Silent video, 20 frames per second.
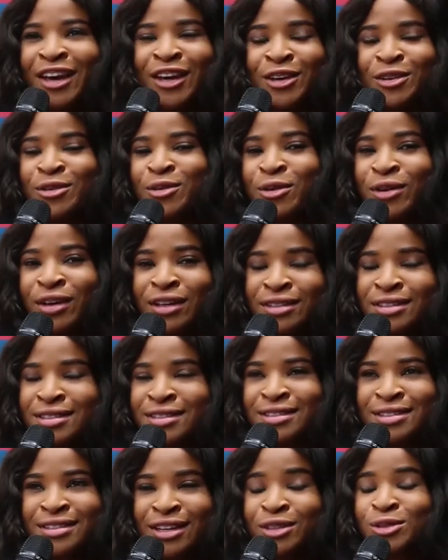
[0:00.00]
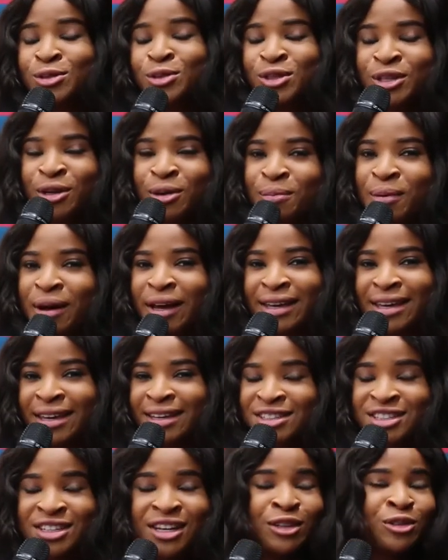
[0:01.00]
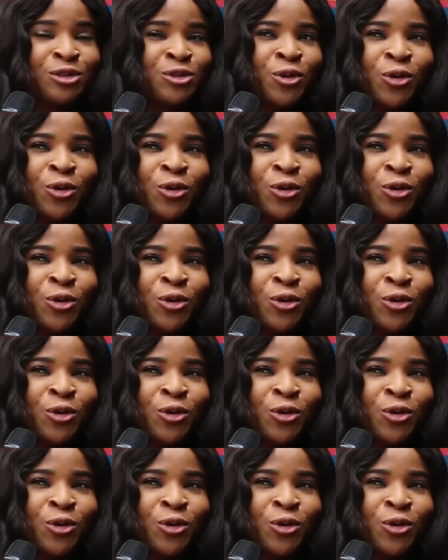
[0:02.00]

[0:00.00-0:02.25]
you know, it's a total package, a